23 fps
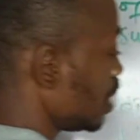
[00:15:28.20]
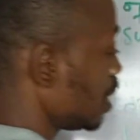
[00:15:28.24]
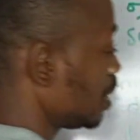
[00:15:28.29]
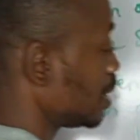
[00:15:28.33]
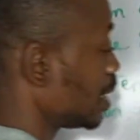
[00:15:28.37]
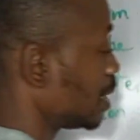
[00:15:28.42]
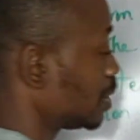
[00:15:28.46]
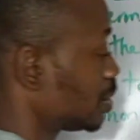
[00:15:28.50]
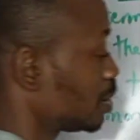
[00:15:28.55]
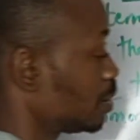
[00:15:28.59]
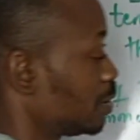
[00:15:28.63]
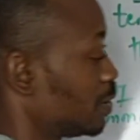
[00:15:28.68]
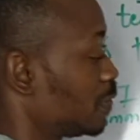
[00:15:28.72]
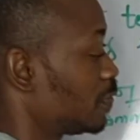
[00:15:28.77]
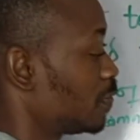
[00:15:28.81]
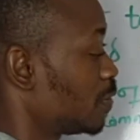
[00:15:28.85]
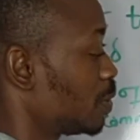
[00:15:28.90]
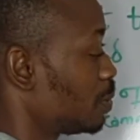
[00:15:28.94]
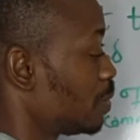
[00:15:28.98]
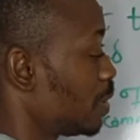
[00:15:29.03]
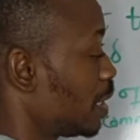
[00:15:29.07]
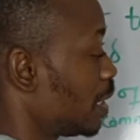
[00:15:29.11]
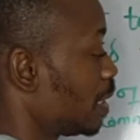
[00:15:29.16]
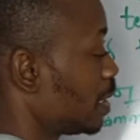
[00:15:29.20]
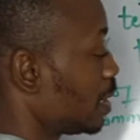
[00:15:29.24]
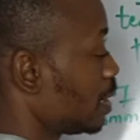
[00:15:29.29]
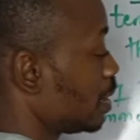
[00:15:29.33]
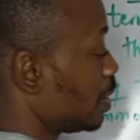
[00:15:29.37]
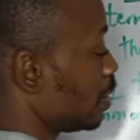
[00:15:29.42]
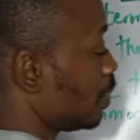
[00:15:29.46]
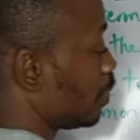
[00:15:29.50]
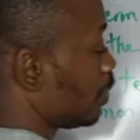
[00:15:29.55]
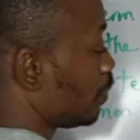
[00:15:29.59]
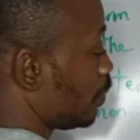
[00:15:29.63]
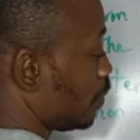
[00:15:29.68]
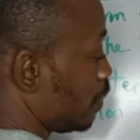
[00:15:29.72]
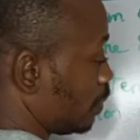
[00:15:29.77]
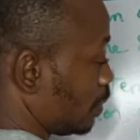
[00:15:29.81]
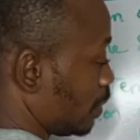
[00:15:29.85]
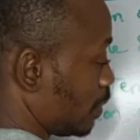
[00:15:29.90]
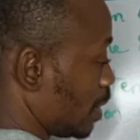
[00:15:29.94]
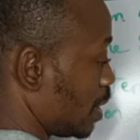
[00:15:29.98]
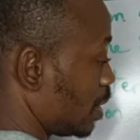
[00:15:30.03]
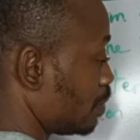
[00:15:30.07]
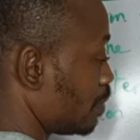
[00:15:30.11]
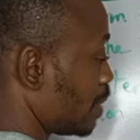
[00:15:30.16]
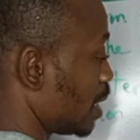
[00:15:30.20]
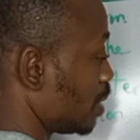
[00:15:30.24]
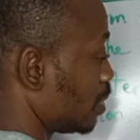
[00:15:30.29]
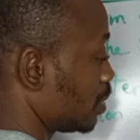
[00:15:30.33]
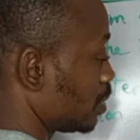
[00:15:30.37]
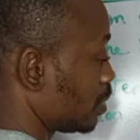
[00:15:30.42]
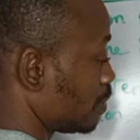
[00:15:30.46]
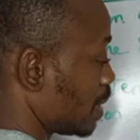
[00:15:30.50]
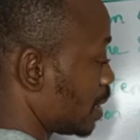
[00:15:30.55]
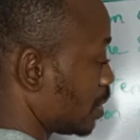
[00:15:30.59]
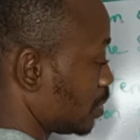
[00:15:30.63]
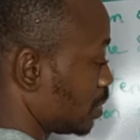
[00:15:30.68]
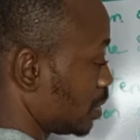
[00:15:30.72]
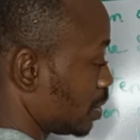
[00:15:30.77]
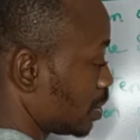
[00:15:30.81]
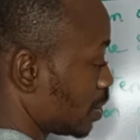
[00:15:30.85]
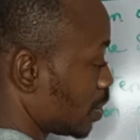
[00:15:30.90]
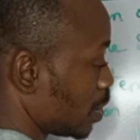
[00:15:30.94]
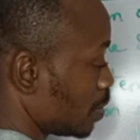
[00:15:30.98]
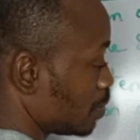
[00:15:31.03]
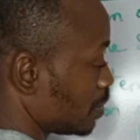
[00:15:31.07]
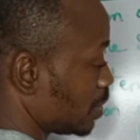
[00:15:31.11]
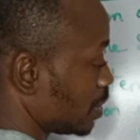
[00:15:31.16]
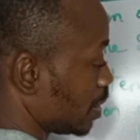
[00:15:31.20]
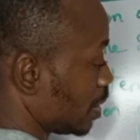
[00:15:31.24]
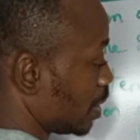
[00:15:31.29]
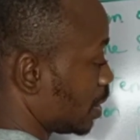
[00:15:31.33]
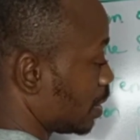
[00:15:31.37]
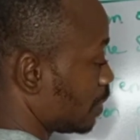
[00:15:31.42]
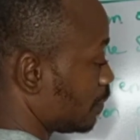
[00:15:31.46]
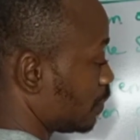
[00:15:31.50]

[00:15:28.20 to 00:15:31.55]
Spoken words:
Make that sorry the formula. 58 minus 8 comes here.